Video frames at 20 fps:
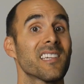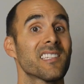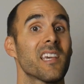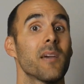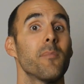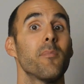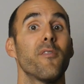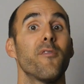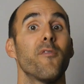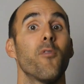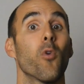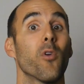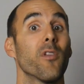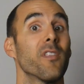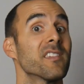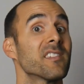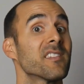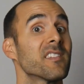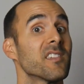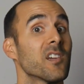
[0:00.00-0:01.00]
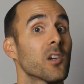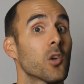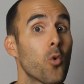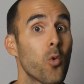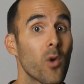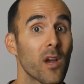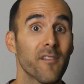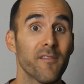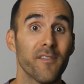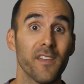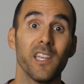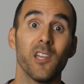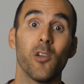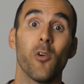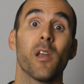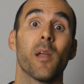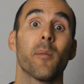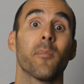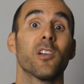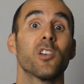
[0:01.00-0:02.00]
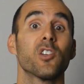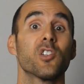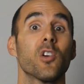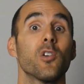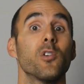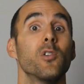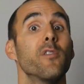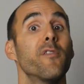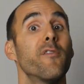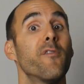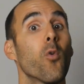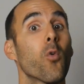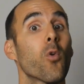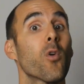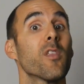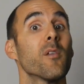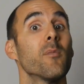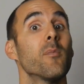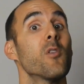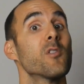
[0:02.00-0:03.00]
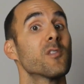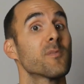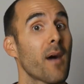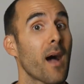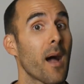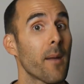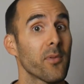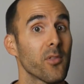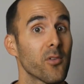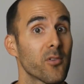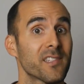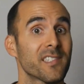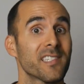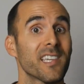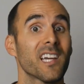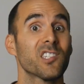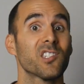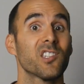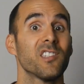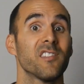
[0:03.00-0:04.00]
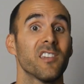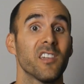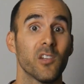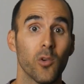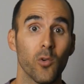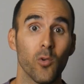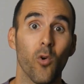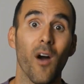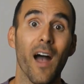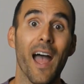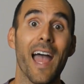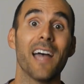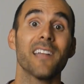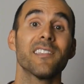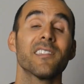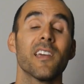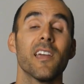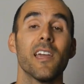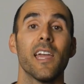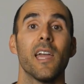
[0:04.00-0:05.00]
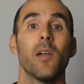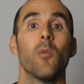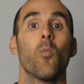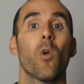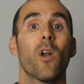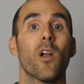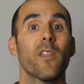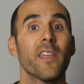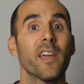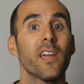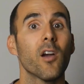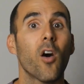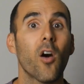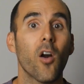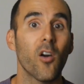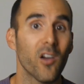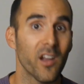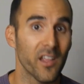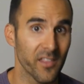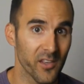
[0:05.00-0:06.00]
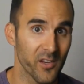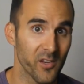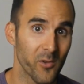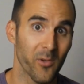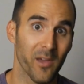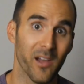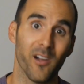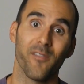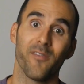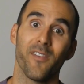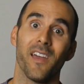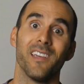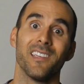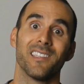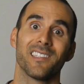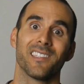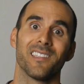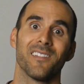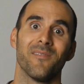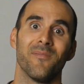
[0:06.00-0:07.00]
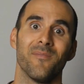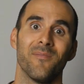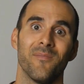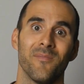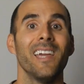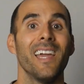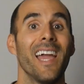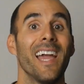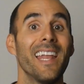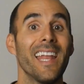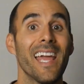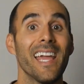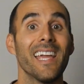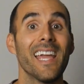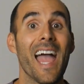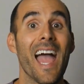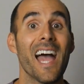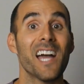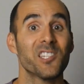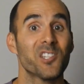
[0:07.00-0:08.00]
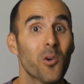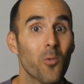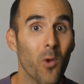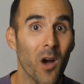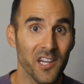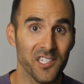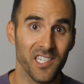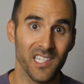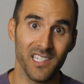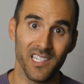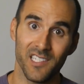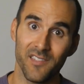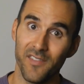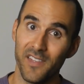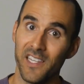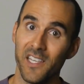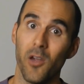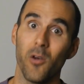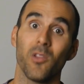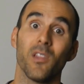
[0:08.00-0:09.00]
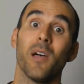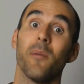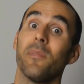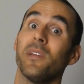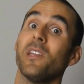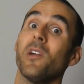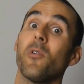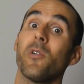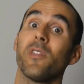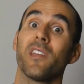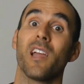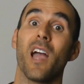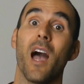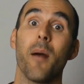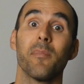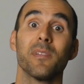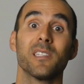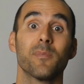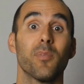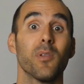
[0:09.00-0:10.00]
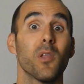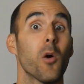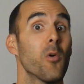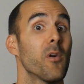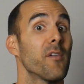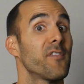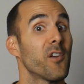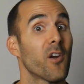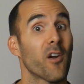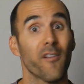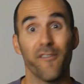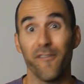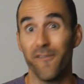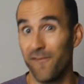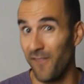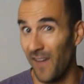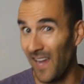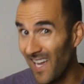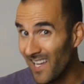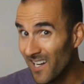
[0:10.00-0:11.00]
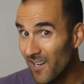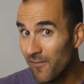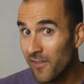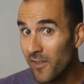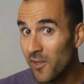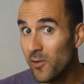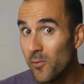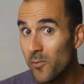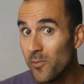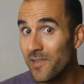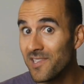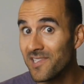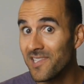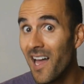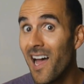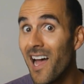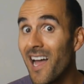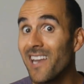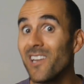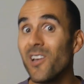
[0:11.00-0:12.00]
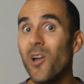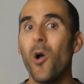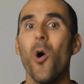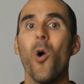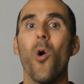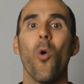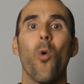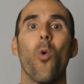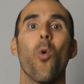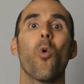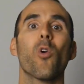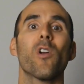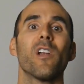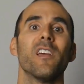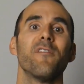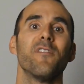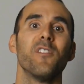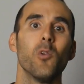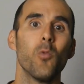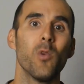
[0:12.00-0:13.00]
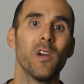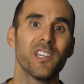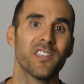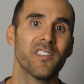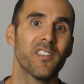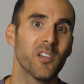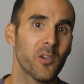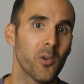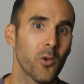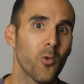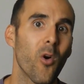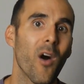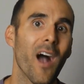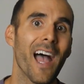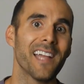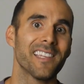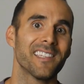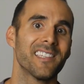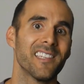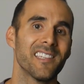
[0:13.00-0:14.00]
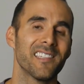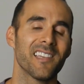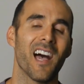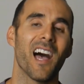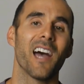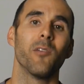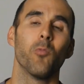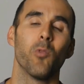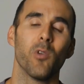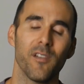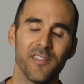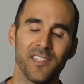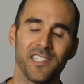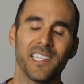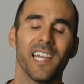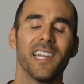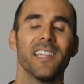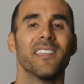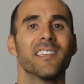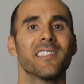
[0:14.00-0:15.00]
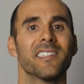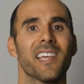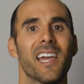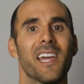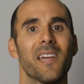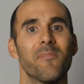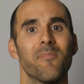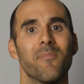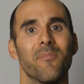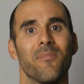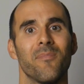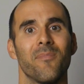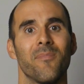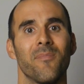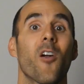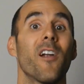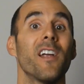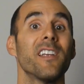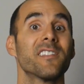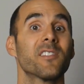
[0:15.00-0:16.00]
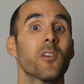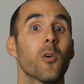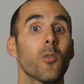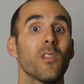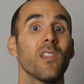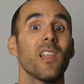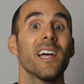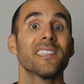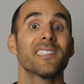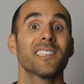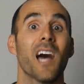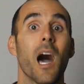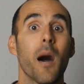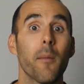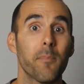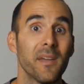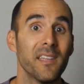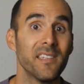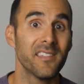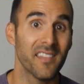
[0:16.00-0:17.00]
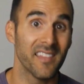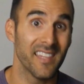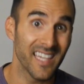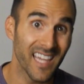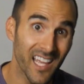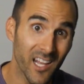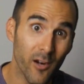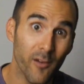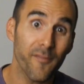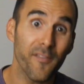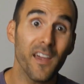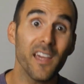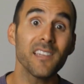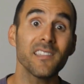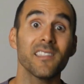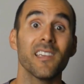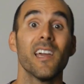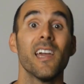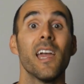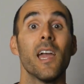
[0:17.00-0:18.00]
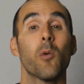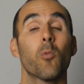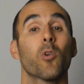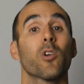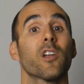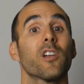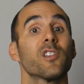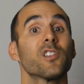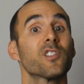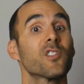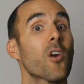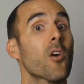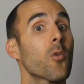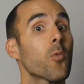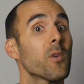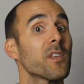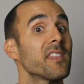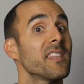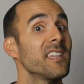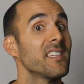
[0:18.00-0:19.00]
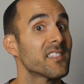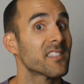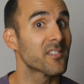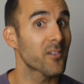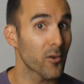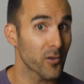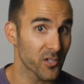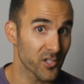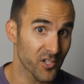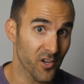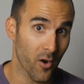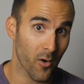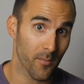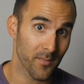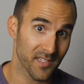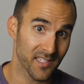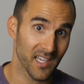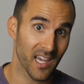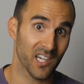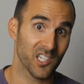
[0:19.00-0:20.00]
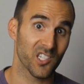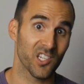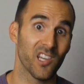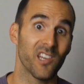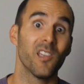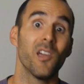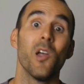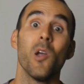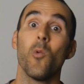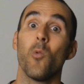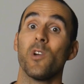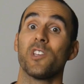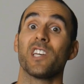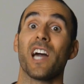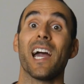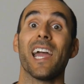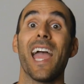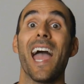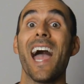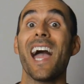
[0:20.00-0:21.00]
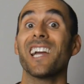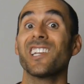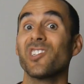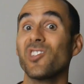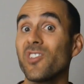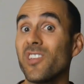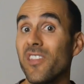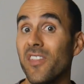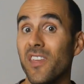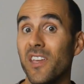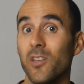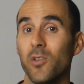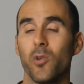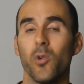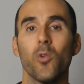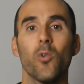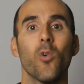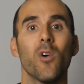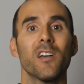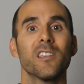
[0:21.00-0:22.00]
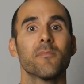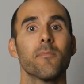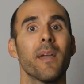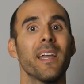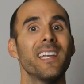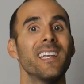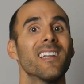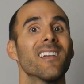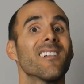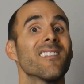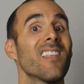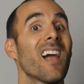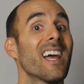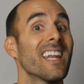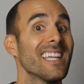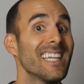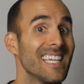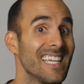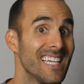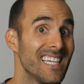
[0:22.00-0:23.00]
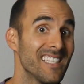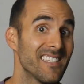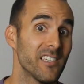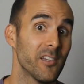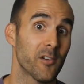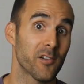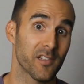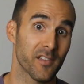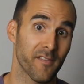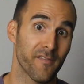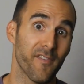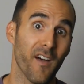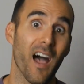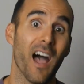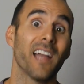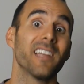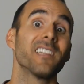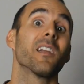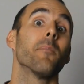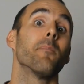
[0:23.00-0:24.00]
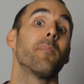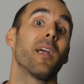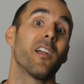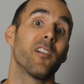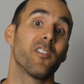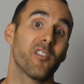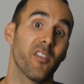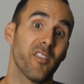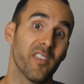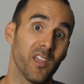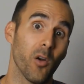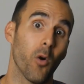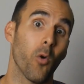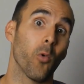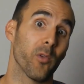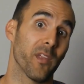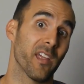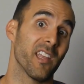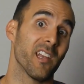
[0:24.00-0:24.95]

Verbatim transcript: I said before, this is a quick video, and I'm going to show you four of the most popular sections in Google Ads and where they are in the new interface. And hey, as you're watching this video, let me know in the comments below if you're a fan of the new design or if you wish the Google Ads design would have stayed the same. All right, so let's hop into the interface, and we're going to start with the search terms section, which I actually think Google has made it a lot easier to find compared to the old